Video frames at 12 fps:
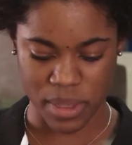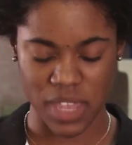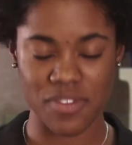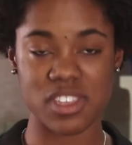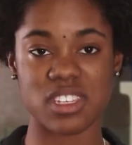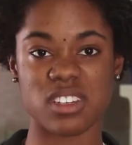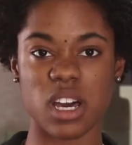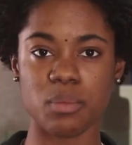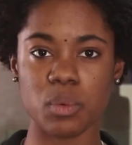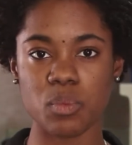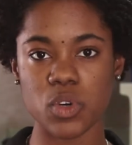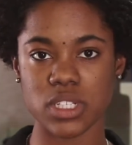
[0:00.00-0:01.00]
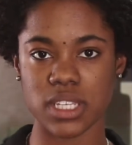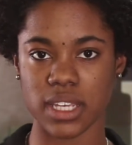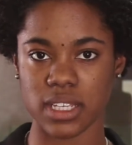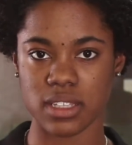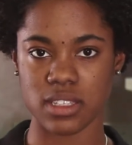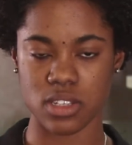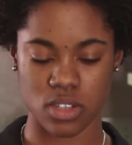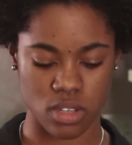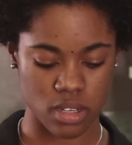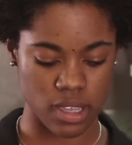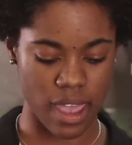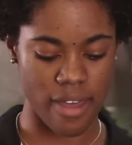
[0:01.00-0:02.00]
gonna give this a couple more seconds to
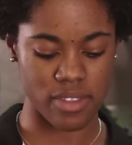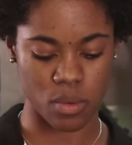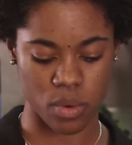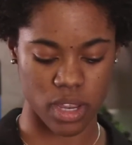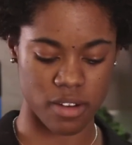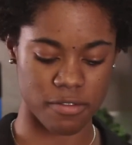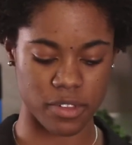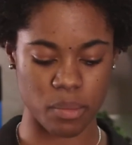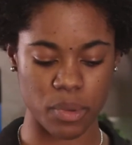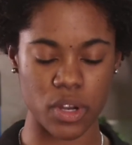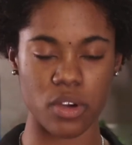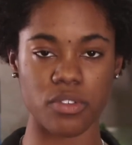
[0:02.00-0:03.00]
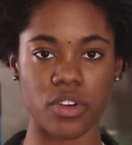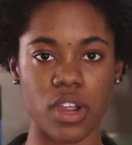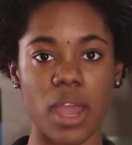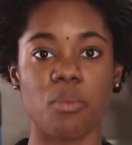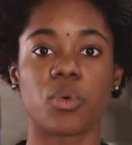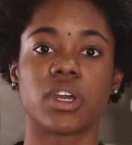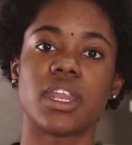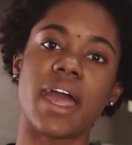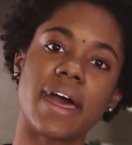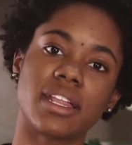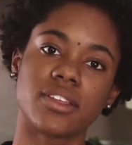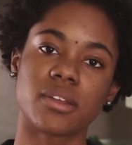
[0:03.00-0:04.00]
cook, and then we're gonna flip it over and we're gonna
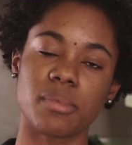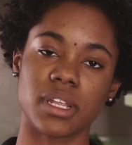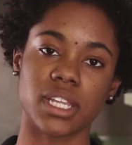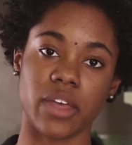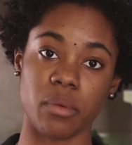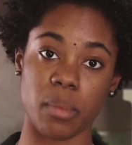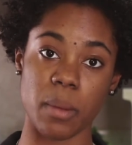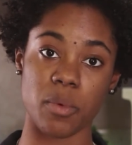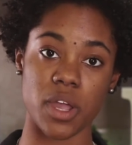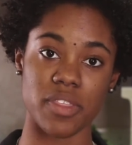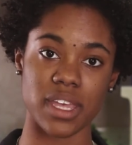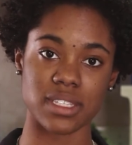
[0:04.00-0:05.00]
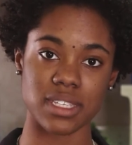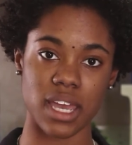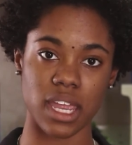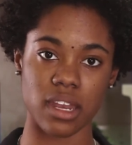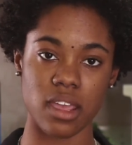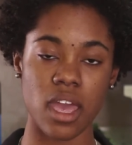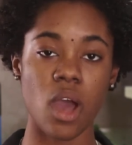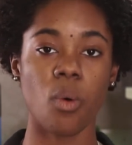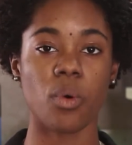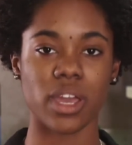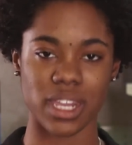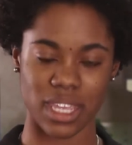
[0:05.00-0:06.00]
add a little bit of lemon pepper on that side.
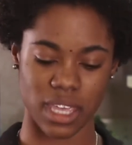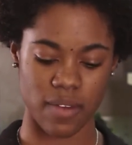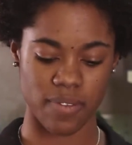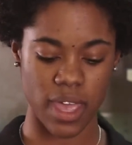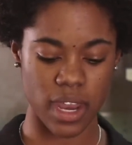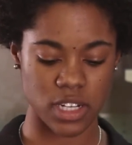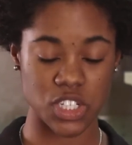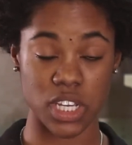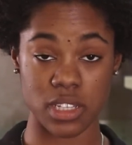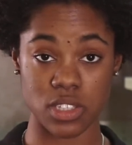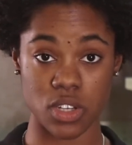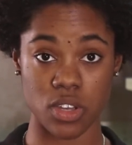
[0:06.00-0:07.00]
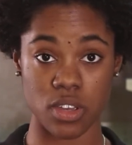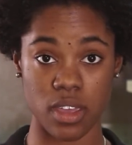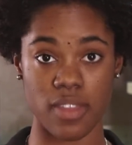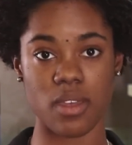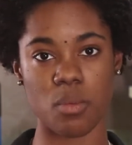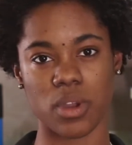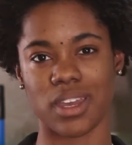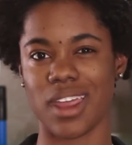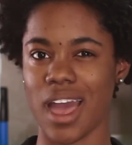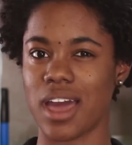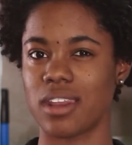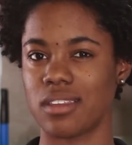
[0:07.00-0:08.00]
We're gonna give that a chance to cook, and then we're gonna
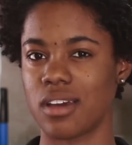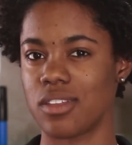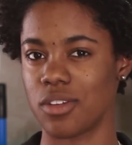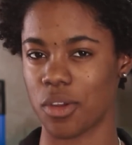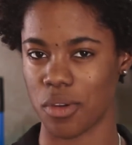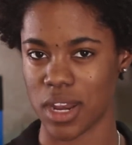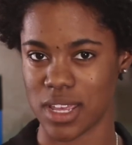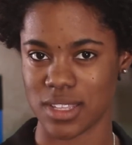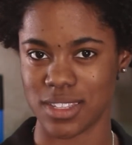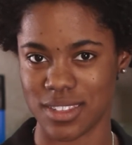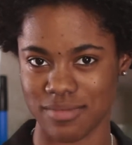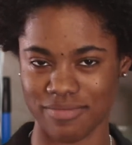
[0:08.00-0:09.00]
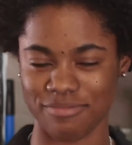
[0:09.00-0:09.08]
add in the other ingredients.